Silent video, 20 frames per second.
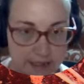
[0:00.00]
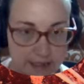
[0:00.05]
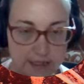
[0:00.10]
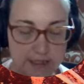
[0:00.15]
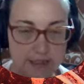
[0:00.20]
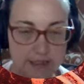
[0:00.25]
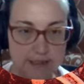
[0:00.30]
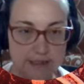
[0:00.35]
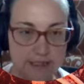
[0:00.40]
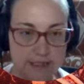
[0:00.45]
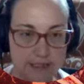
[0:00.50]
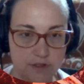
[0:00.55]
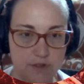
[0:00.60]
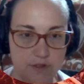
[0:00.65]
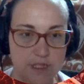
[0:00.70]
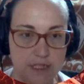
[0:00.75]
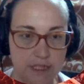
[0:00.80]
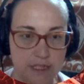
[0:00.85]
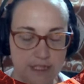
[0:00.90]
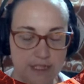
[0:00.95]
and it's
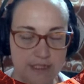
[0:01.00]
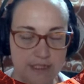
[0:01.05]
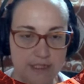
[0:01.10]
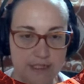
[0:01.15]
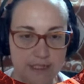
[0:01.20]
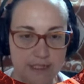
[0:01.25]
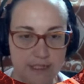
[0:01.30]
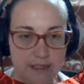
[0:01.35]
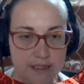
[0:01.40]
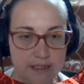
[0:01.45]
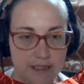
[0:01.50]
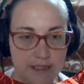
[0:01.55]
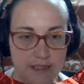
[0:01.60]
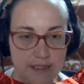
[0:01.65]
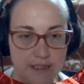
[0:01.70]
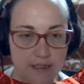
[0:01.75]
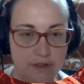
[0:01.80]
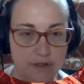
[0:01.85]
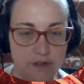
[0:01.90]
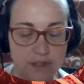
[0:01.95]
actually like a steak,
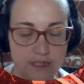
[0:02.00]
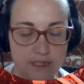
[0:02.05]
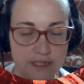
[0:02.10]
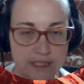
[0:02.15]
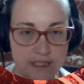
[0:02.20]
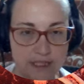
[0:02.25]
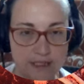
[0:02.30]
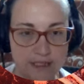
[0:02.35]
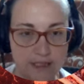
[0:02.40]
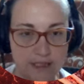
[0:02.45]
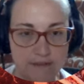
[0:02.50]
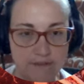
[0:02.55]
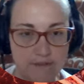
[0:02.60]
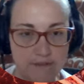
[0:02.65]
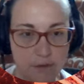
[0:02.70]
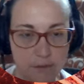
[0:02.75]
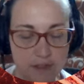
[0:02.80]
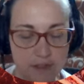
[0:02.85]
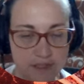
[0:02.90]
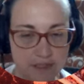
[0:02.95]
and it only takes like a
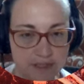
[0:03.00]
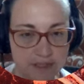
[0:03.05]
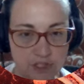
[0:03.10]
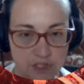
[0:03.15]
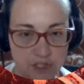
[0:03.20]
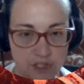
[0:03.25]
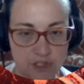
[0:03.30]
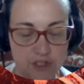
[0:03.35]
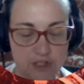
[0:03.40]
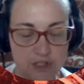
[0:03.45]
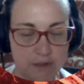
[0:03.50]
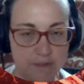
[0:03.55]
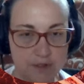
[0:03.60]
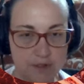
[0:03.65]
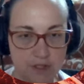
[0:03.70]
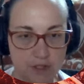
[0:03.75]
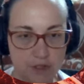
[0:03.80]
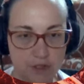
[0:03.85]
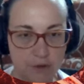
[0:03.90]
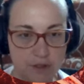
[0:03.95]
few minutes to cook up.
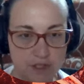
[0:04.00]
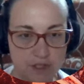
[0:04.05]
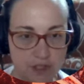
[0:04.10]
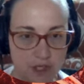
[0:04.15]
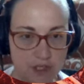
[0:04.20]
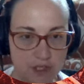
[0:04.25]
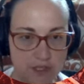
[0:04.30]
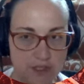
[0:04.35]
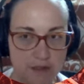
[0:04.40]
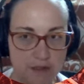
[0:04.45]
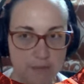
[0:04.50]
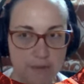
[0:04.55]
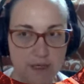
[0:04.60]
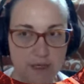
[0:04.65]
So it's awesome.